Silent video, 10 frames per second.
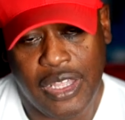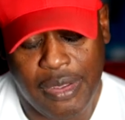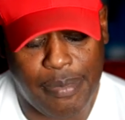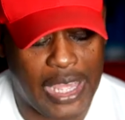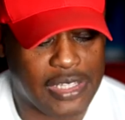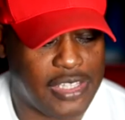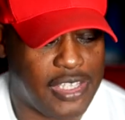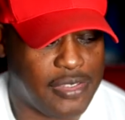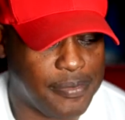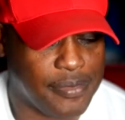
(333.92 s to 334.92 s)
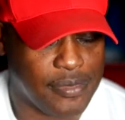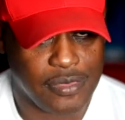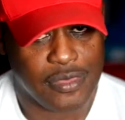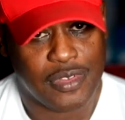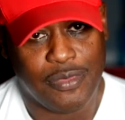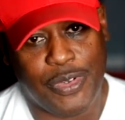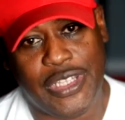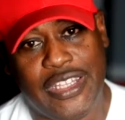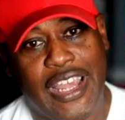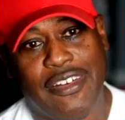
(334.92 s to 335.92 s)
And back then, we
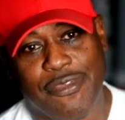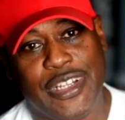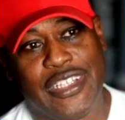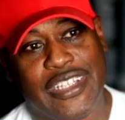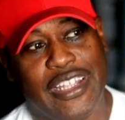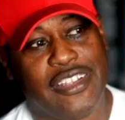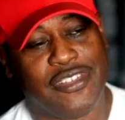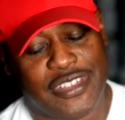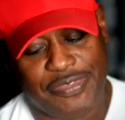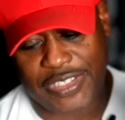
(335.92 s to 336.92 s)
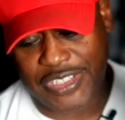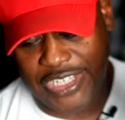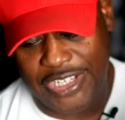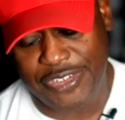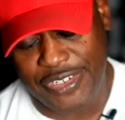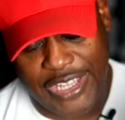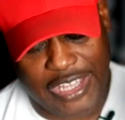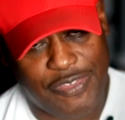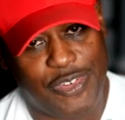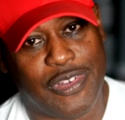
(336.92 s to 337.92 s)
did not read the letters. If the teacher
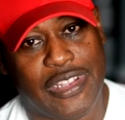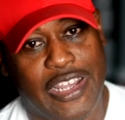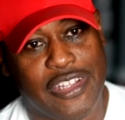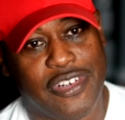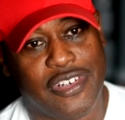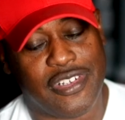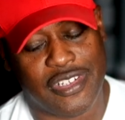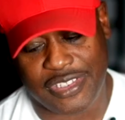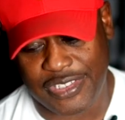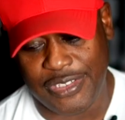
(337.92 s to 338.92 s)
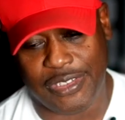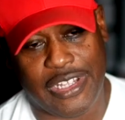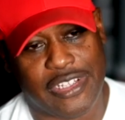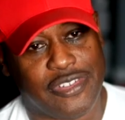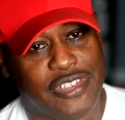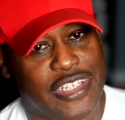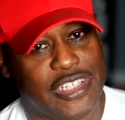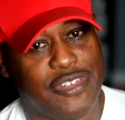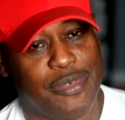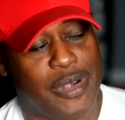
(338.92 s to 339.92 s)
gave you a letter, a sealed letter to
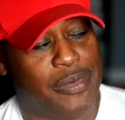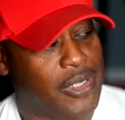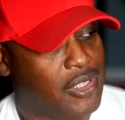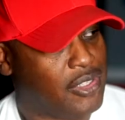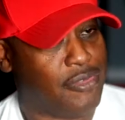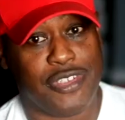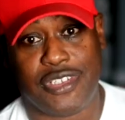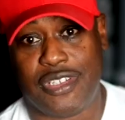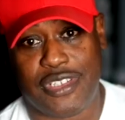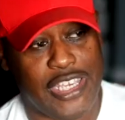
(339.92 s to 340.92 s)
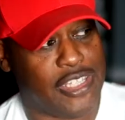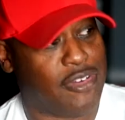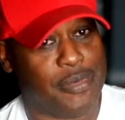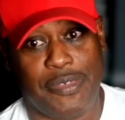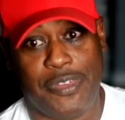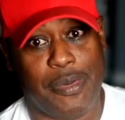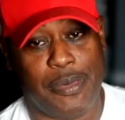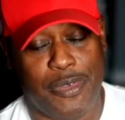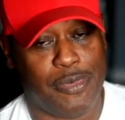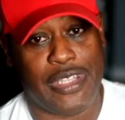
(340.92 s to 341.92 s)
take to your mom, you just take it home give it your
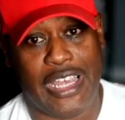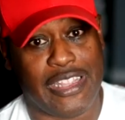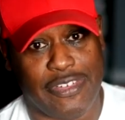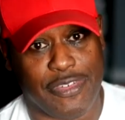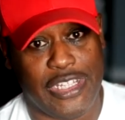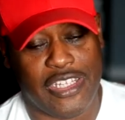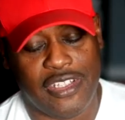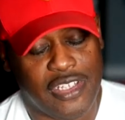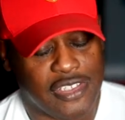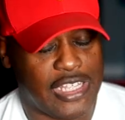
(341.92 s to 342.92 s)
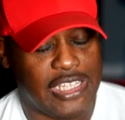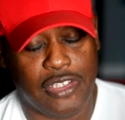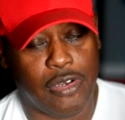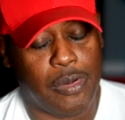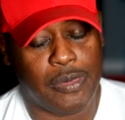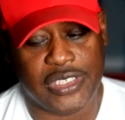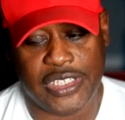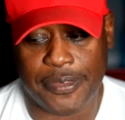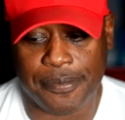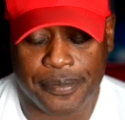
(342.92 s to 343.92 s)
mom. You would not read it. So I didn't know what was in it.